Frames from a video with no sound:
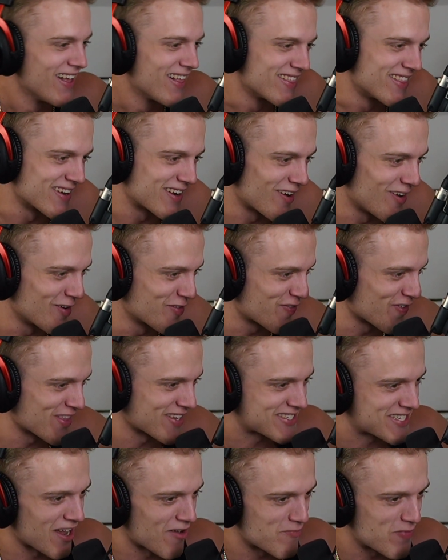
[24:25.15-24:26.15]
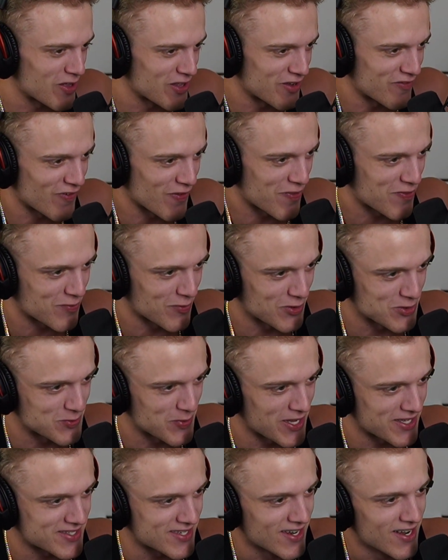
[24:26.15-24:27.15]
The gold for the sub, Billy, for the Througe
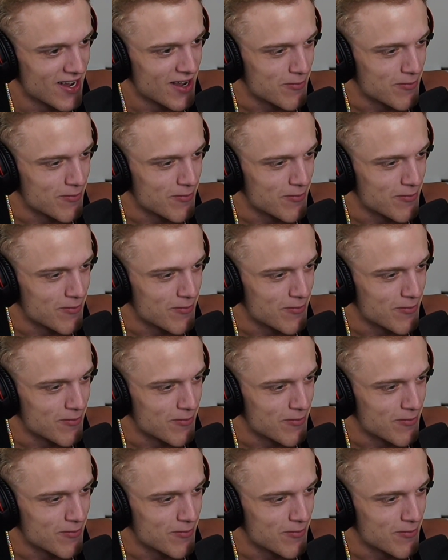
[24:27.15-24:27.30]
bets.